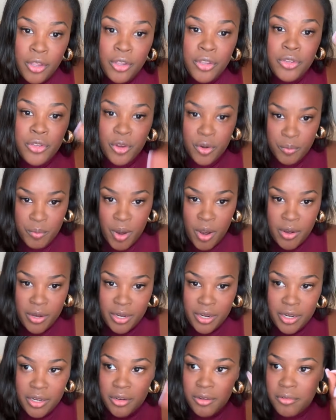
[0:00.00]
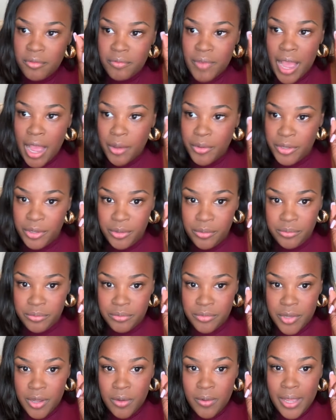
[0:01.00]
your market value.
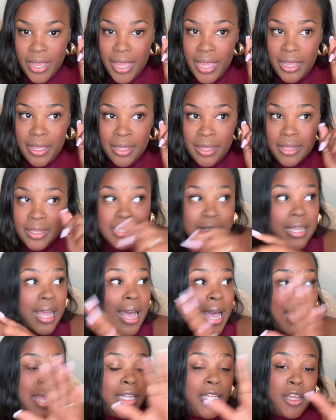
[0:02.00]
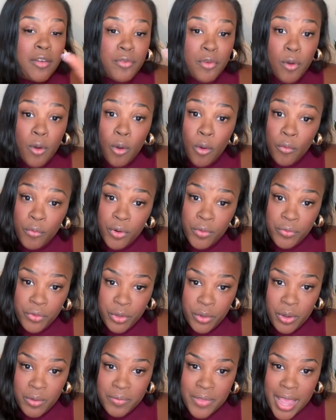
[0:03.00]
Okay, that's a high level
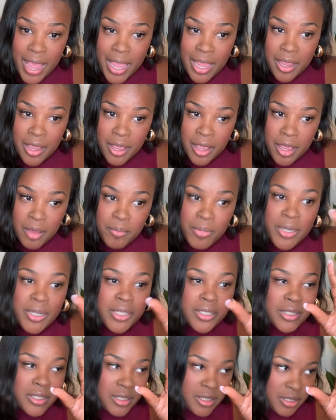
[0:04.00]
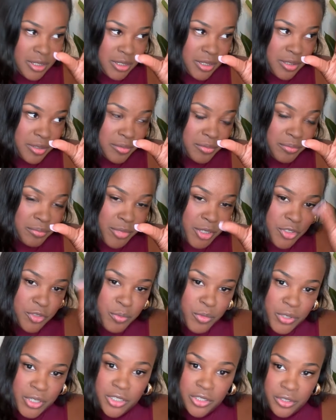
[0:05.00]
overview of that, but it's much
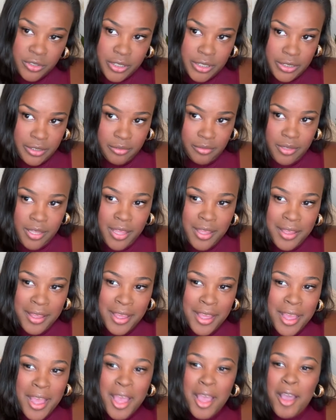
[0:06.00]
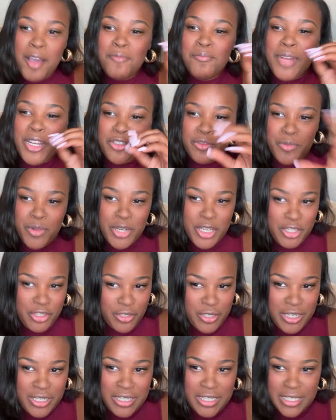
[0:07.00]
more intricate, much more
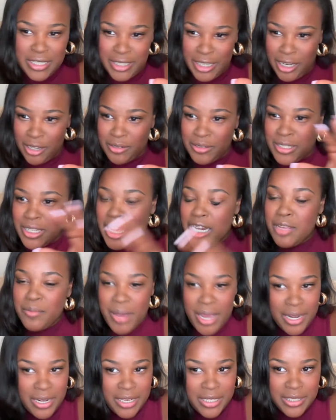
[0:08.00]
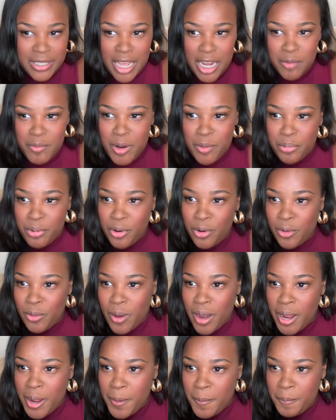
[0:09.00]
intricate details. Anybody inside of my
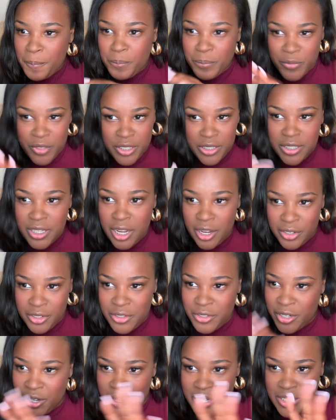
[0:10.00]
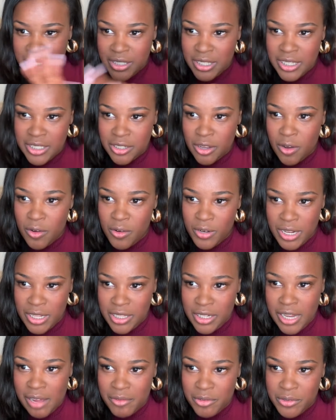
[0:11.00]
program can tell it's a whole nother
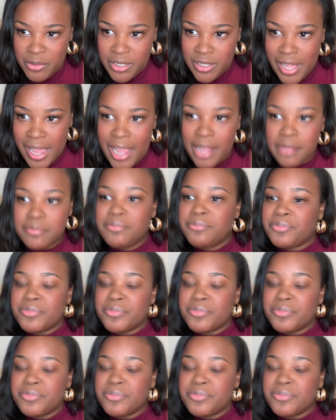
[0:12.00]
level to that.